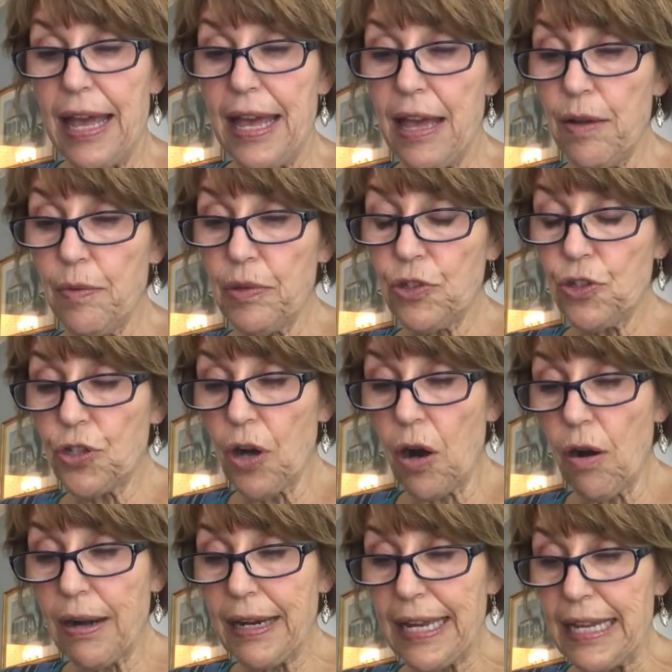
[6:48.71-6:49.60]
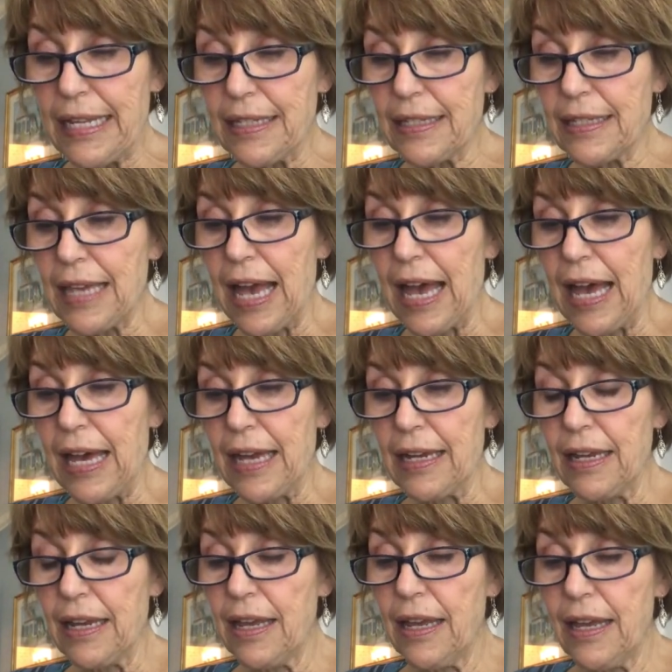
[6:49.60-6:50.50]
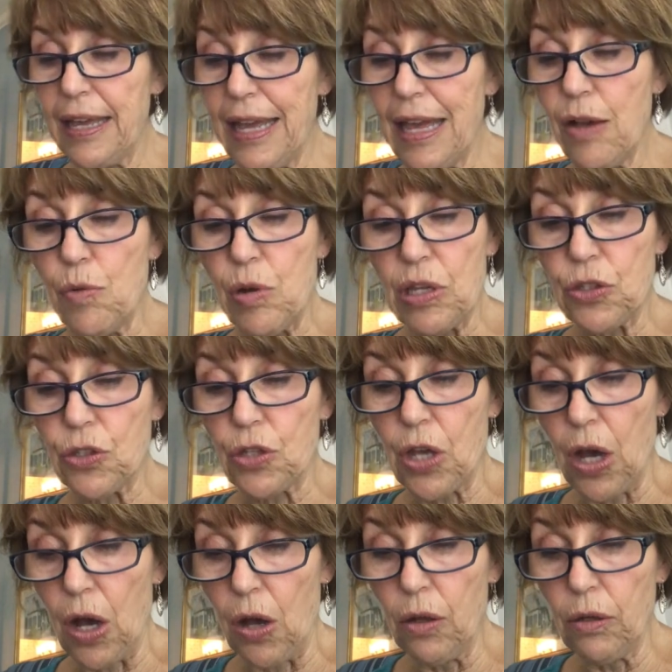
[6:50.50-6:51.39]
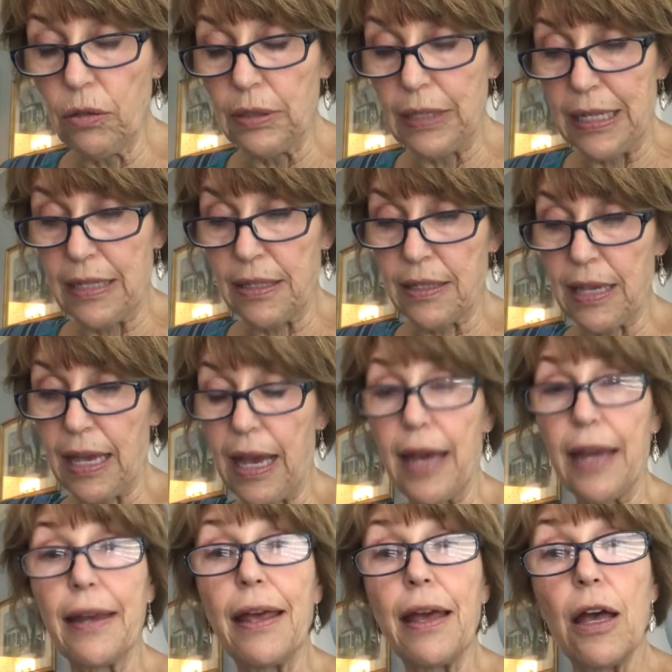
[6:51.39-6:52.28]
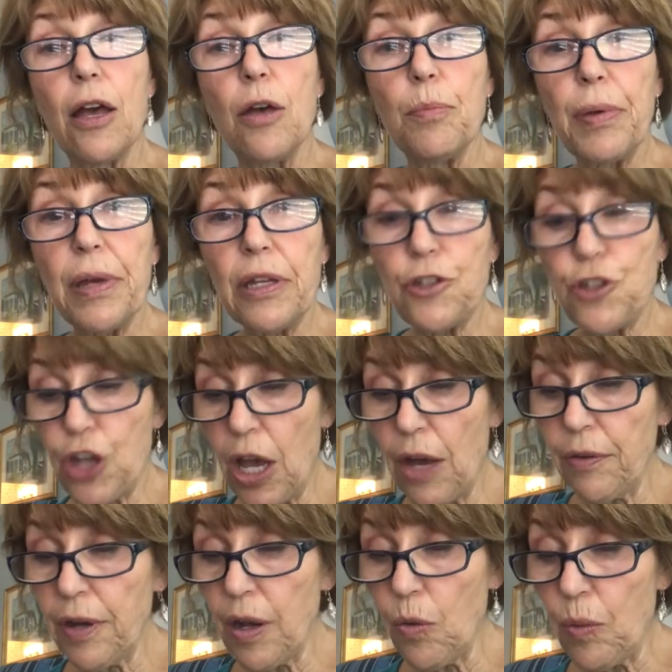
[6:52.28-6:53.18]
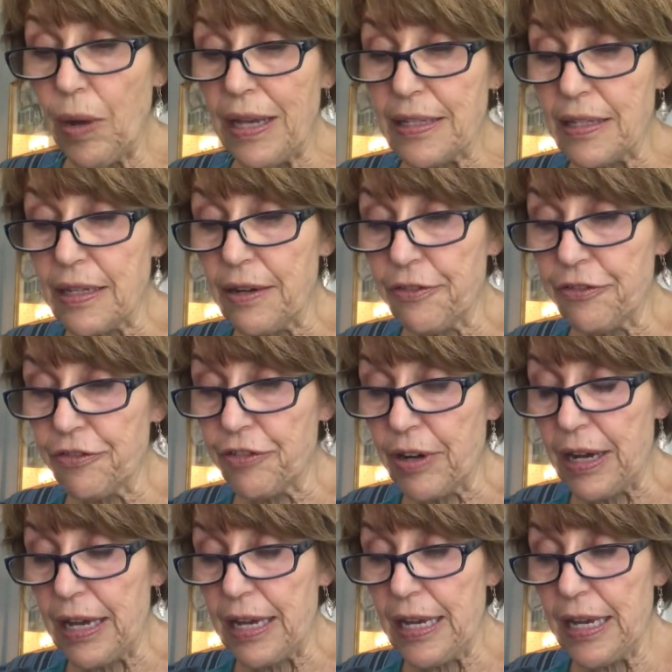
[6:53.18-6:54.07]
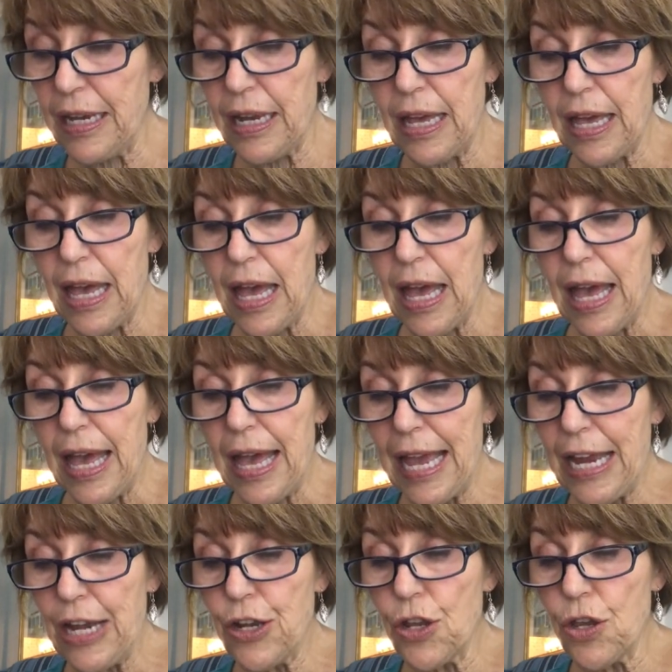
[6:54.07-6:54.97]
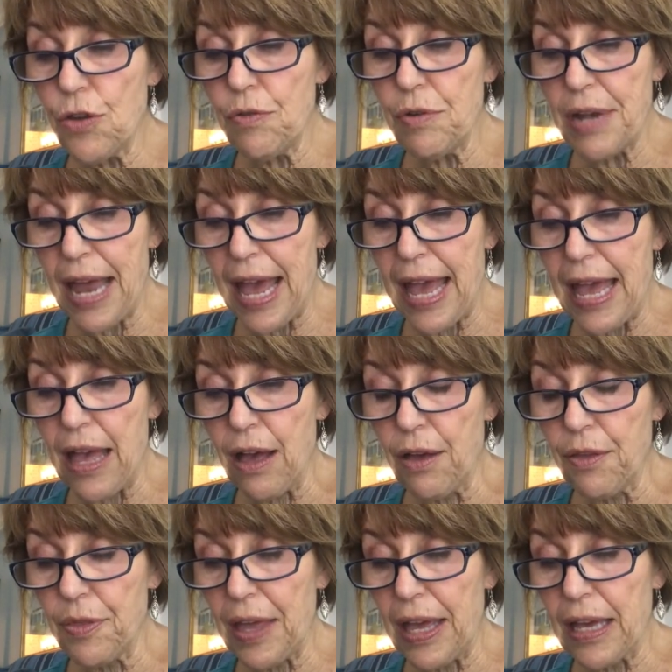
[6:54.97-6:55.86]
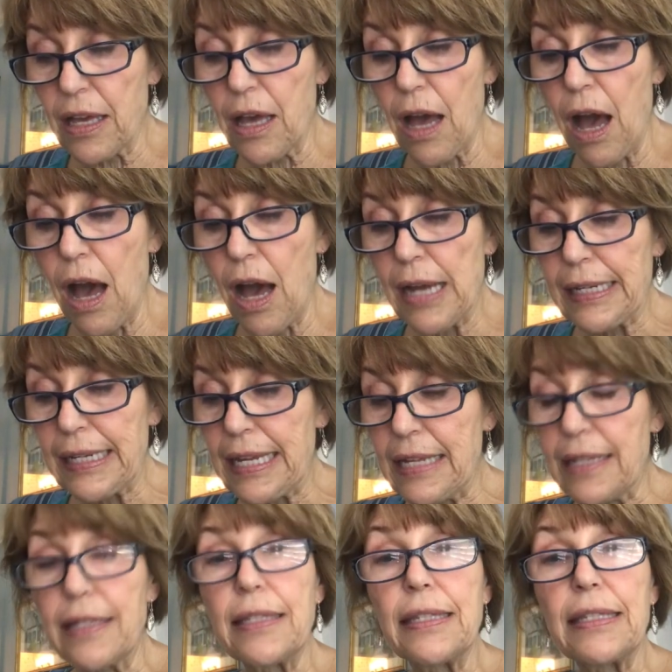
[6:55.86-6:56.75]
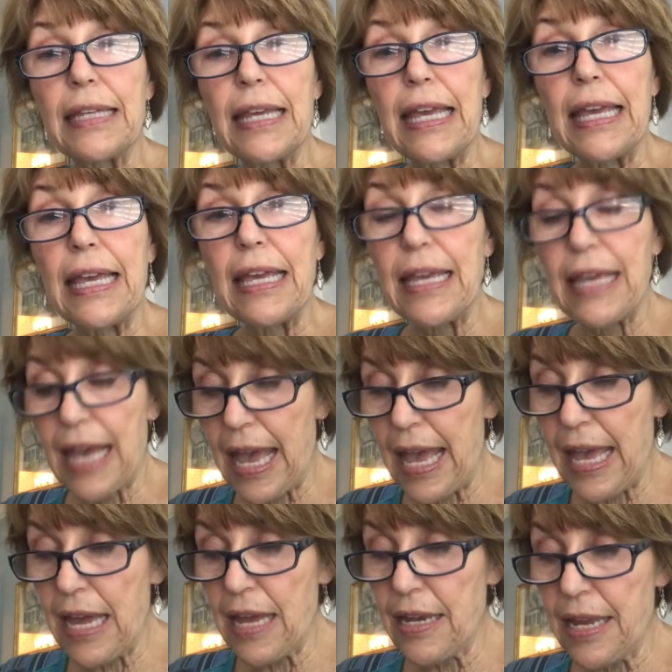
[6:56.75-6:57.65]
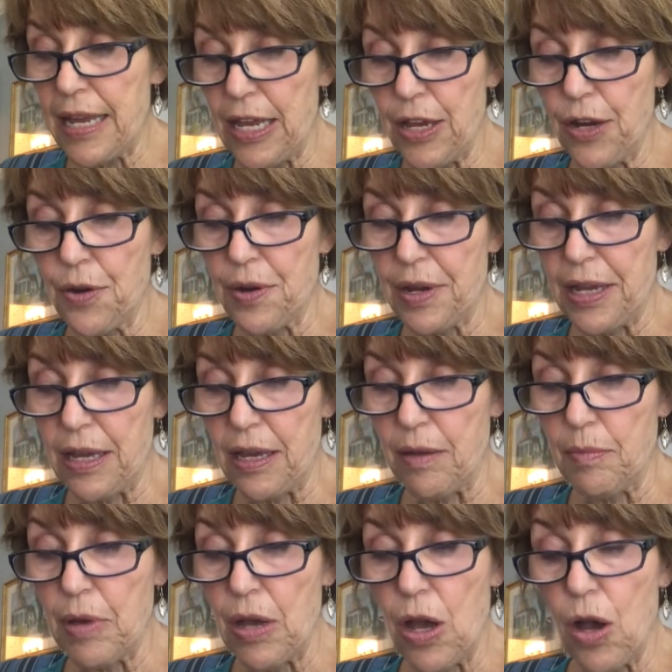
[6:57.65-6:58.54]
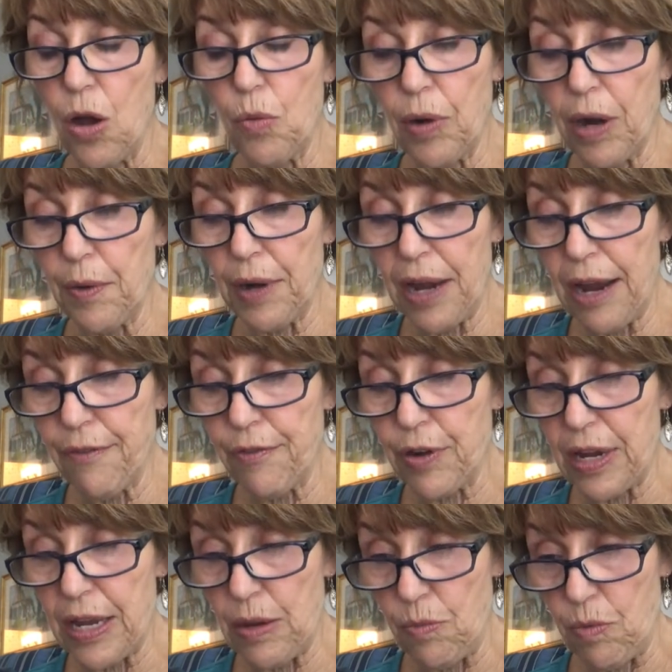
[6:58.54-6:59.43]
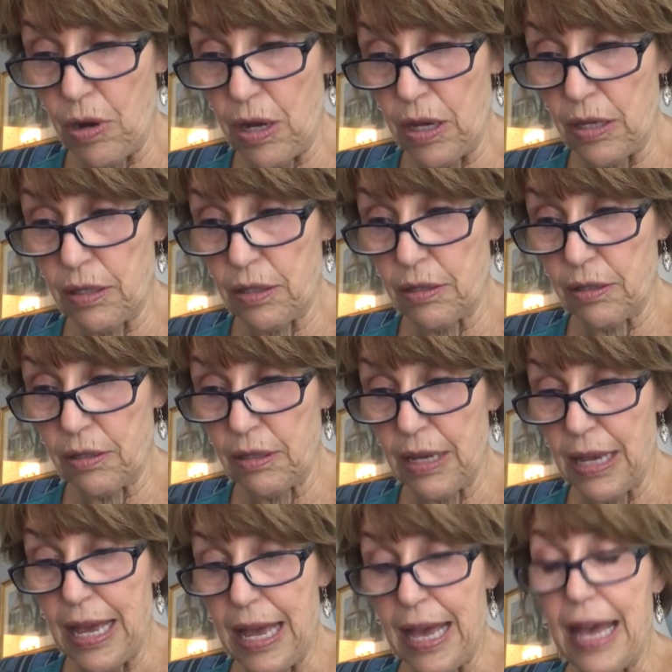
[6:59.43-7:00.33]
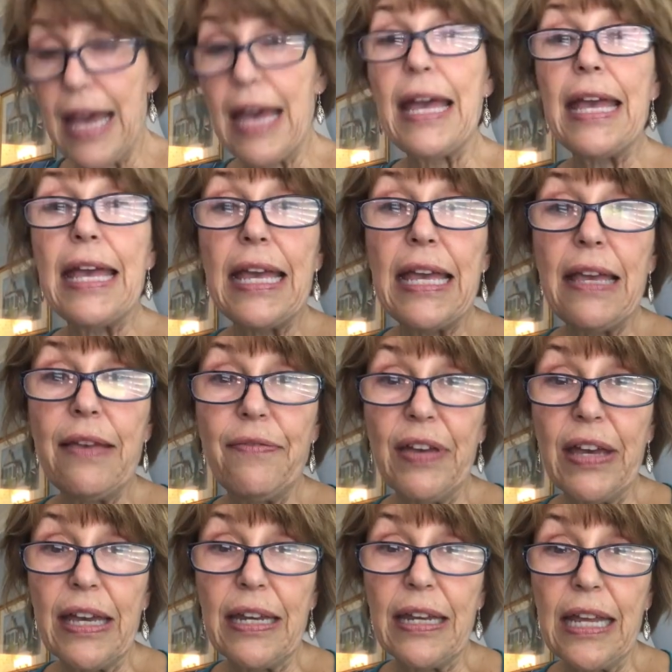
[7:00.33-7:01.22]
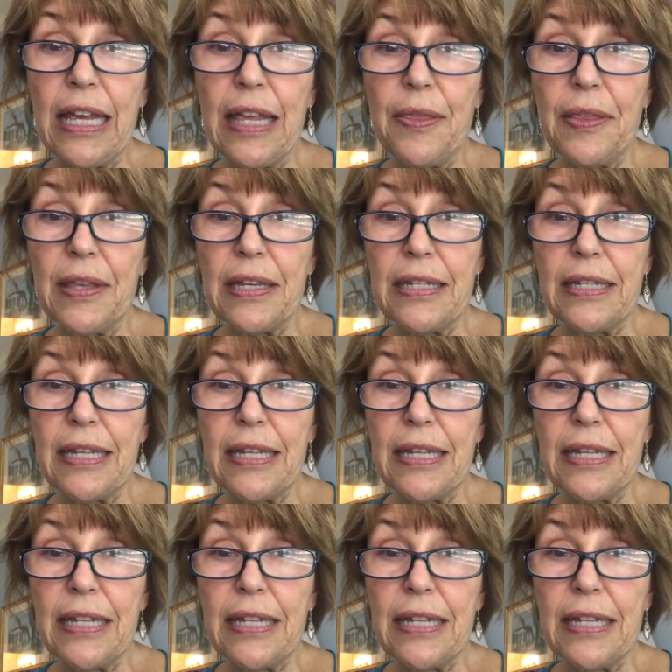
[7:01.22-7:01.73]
It was dark inside. It was cold inside. But Jonah wasn't afraid. He knew now that God could see and hear him wherever he was. Even in the